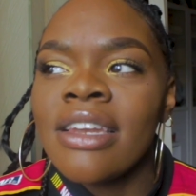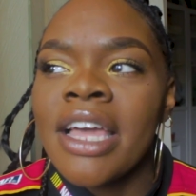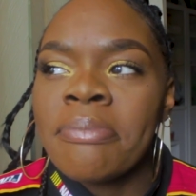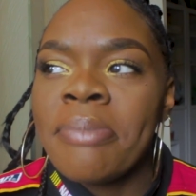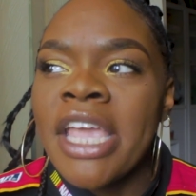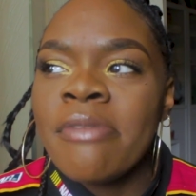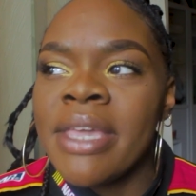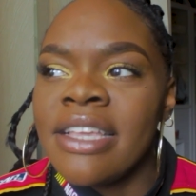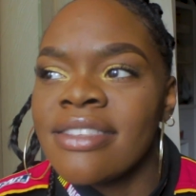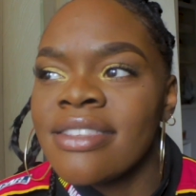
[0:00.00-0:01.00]
are like
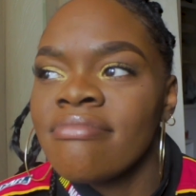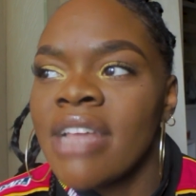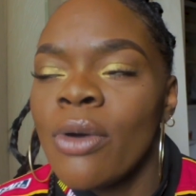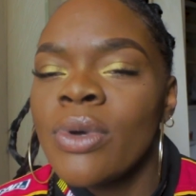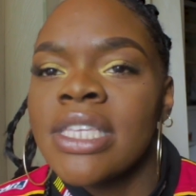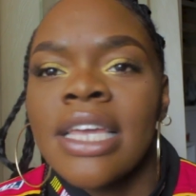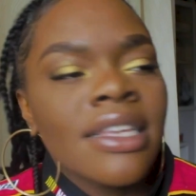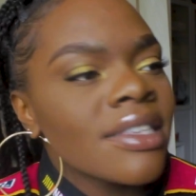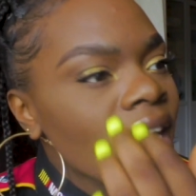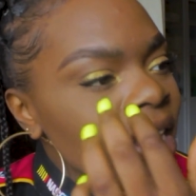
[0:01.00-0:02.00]
babies. I always say
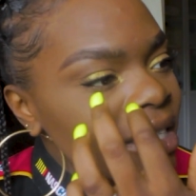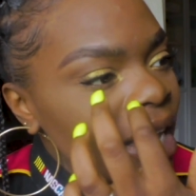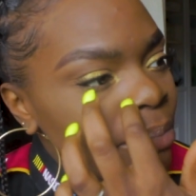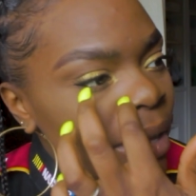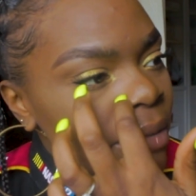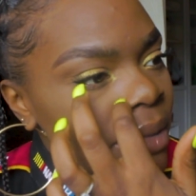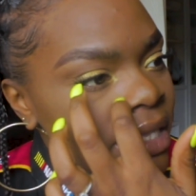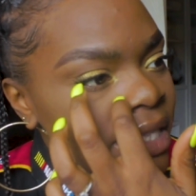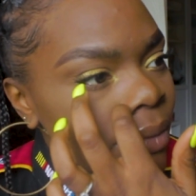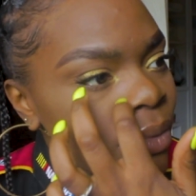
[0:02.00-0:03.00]
this, guys are like
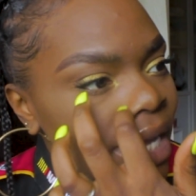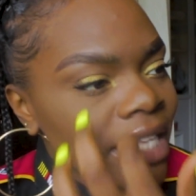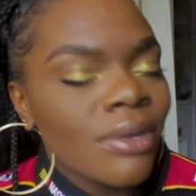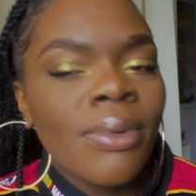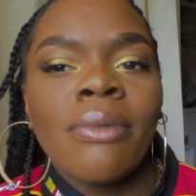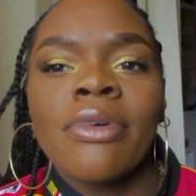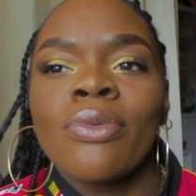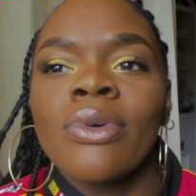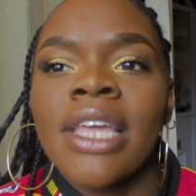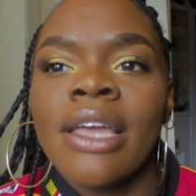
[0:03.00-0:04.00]
babies. They will get away
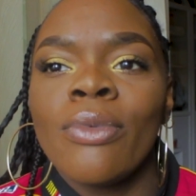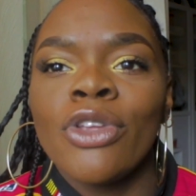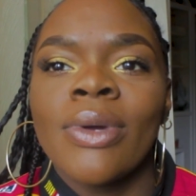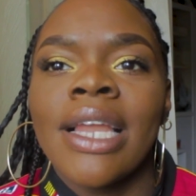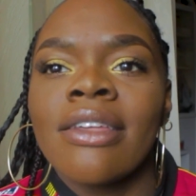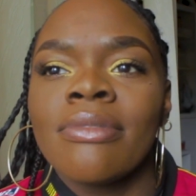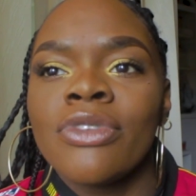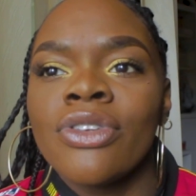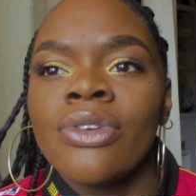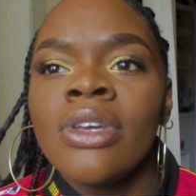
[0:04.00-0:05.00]
with what you allow
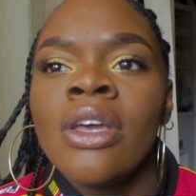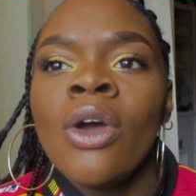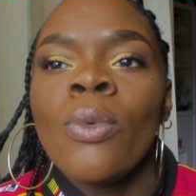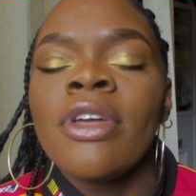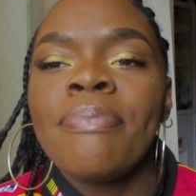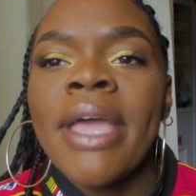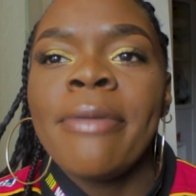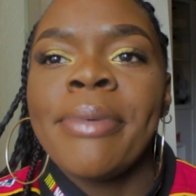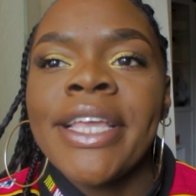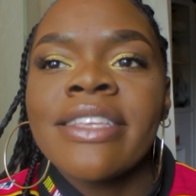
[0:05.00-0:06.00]
them to. With
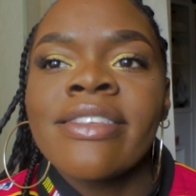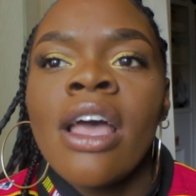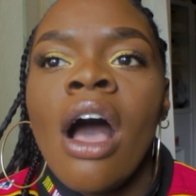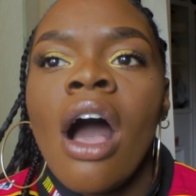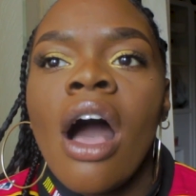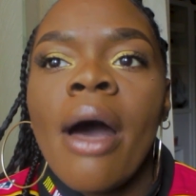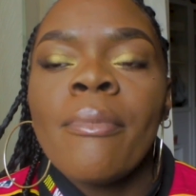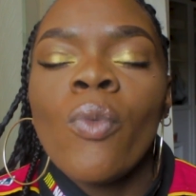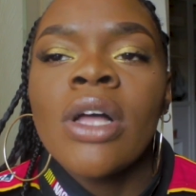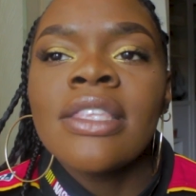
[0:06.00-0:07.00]
babies,
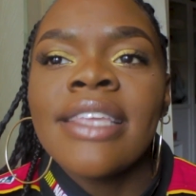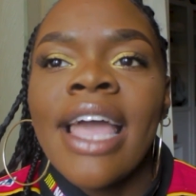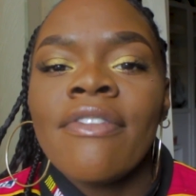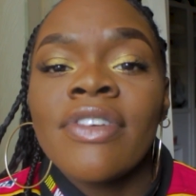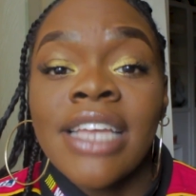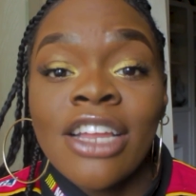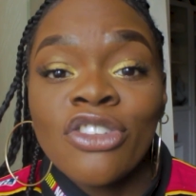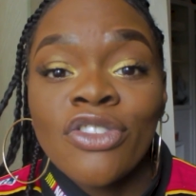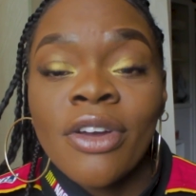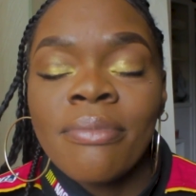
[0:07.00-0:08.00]
once they have a
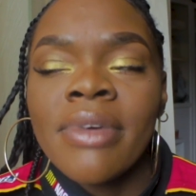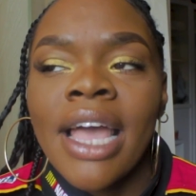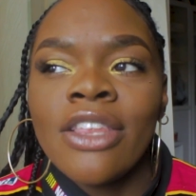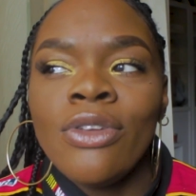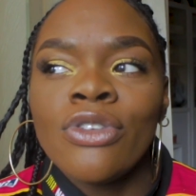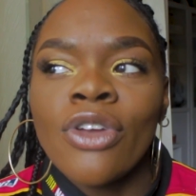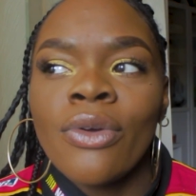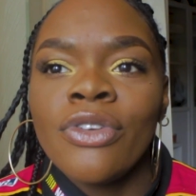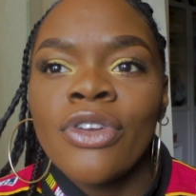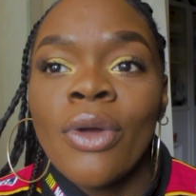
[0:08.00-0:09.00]
tantrum and you
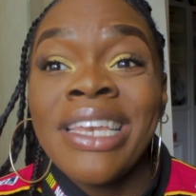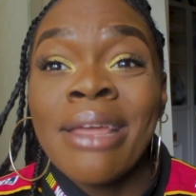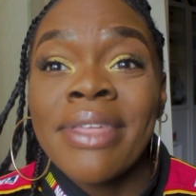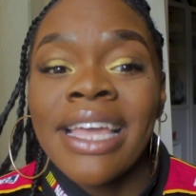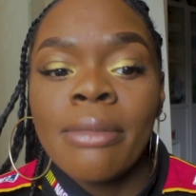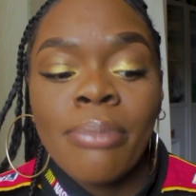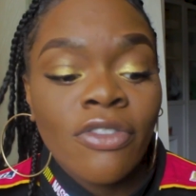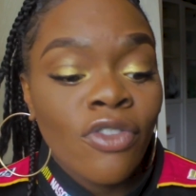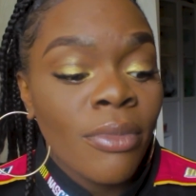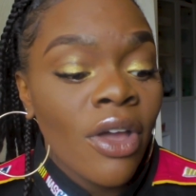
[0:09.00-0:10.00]
don't, you know, nip that in the
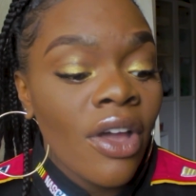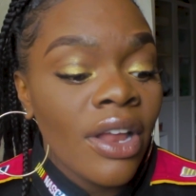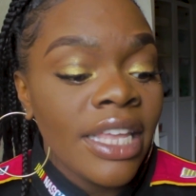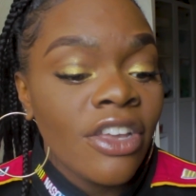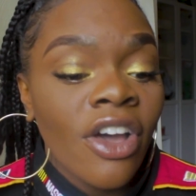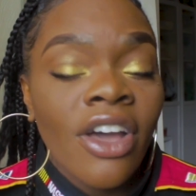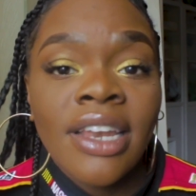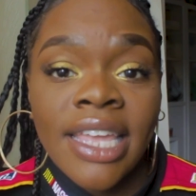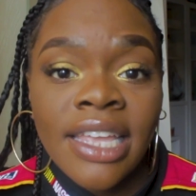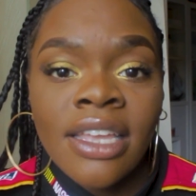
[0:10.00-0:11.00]
bud from early
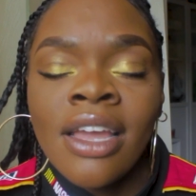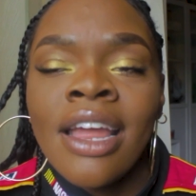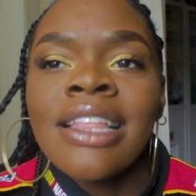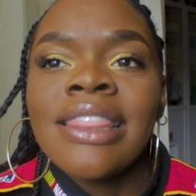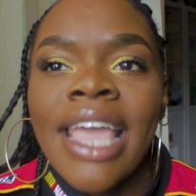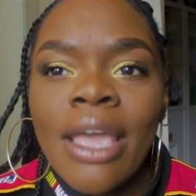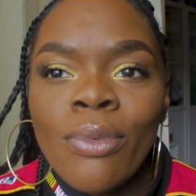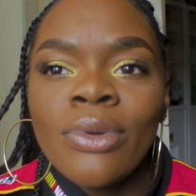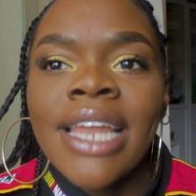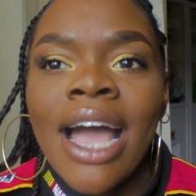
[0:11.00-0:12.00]
curly, they
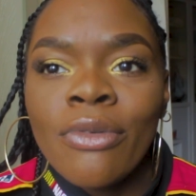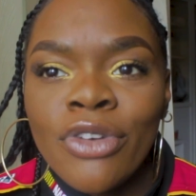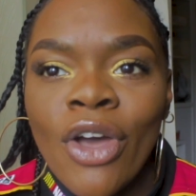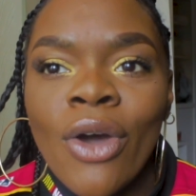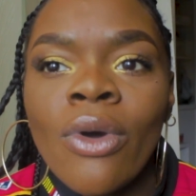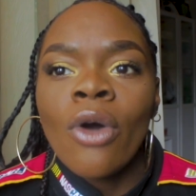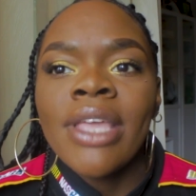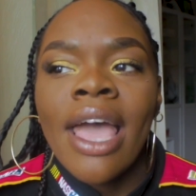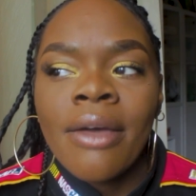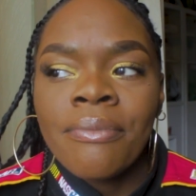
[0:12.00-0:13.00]
will now know, oh
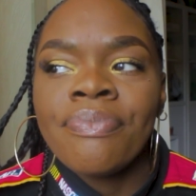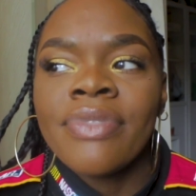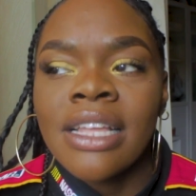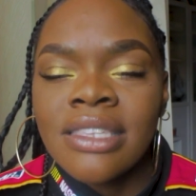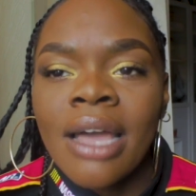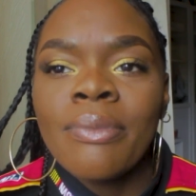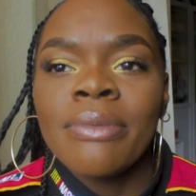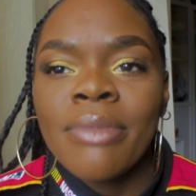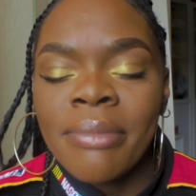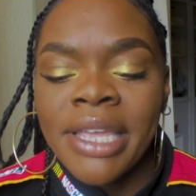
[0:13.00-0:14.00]
yeah, that time
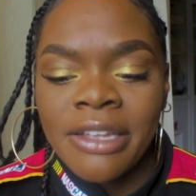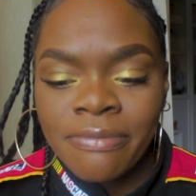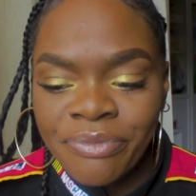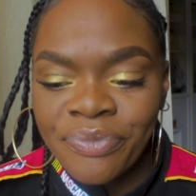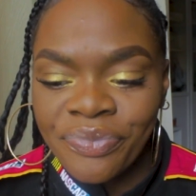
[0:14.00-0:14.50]
when mummy,